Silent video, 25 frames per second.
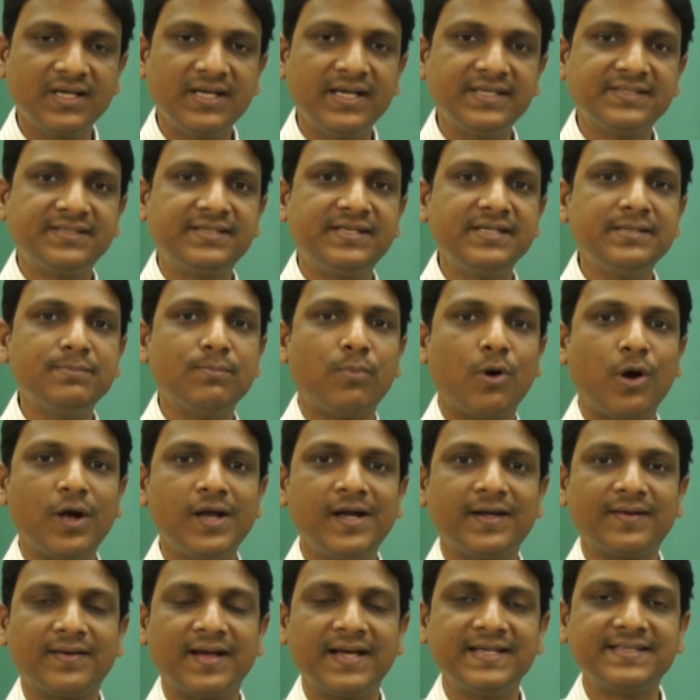a steam
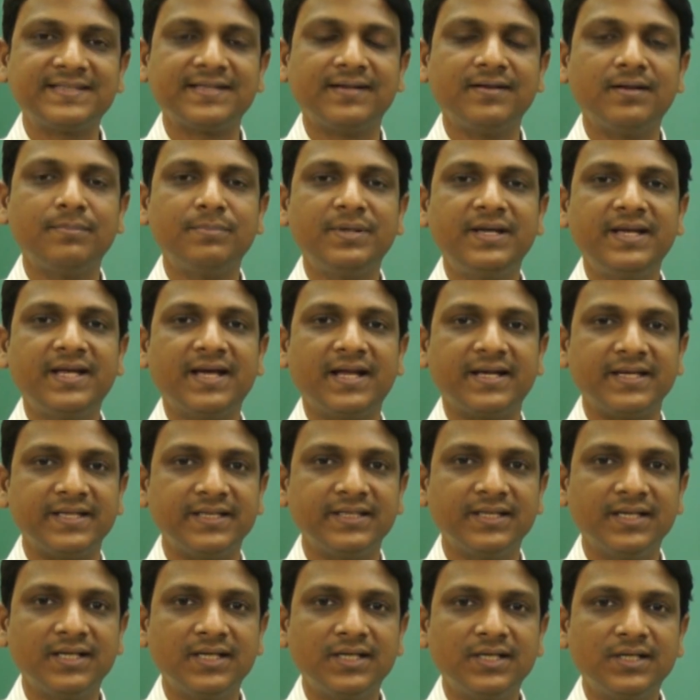boiled rice and a biryani?
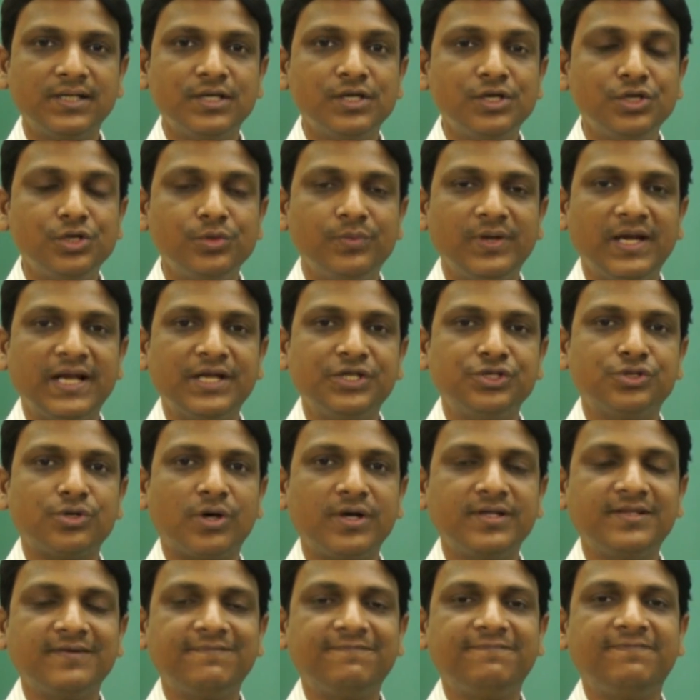You will
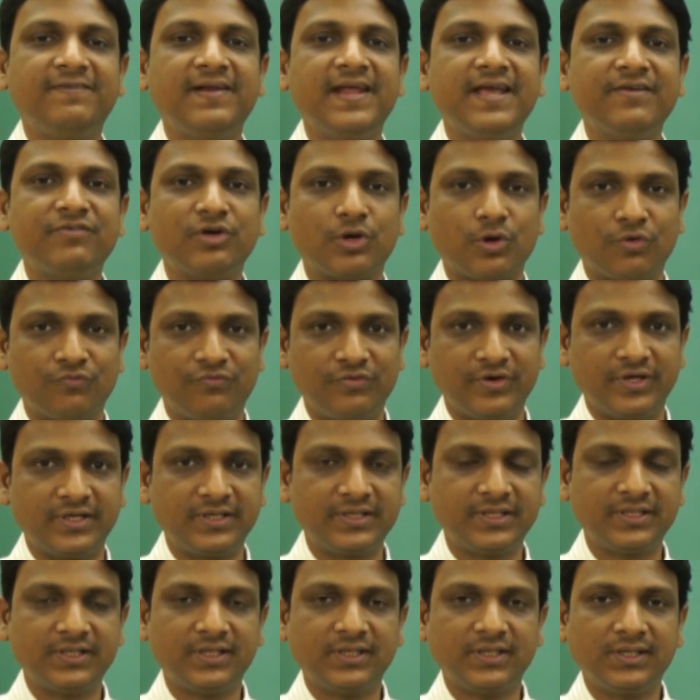enjoy the flavor of it.
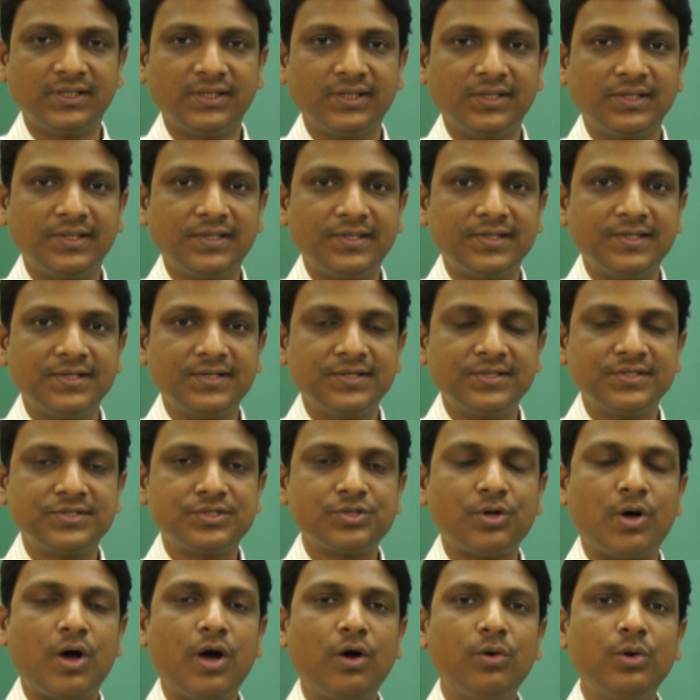
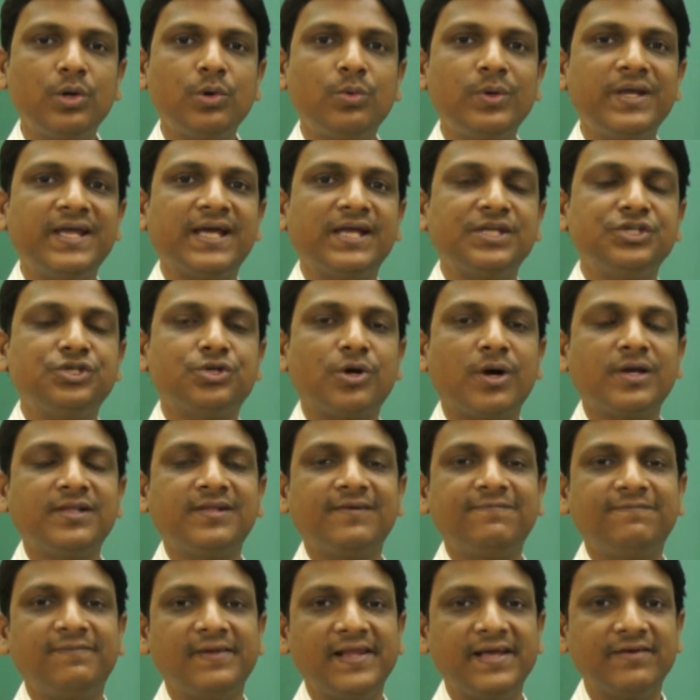So how do we enjoy
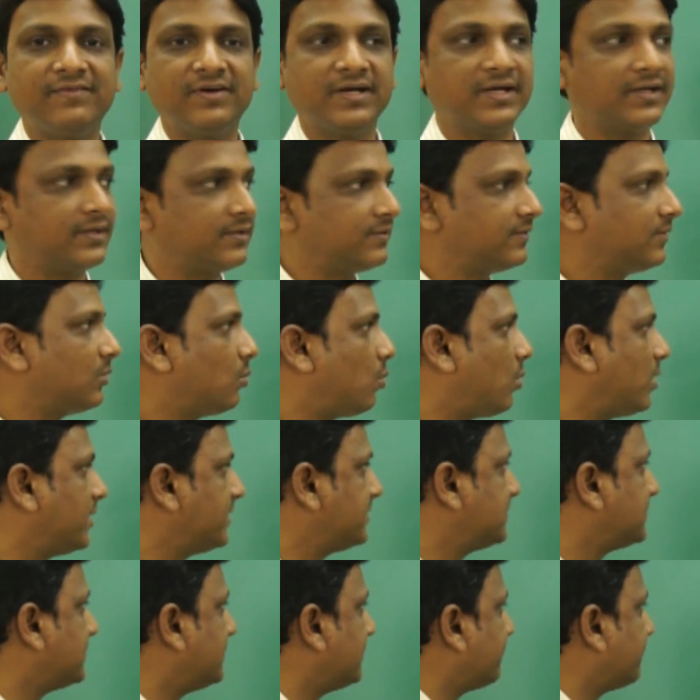the flavor? What is the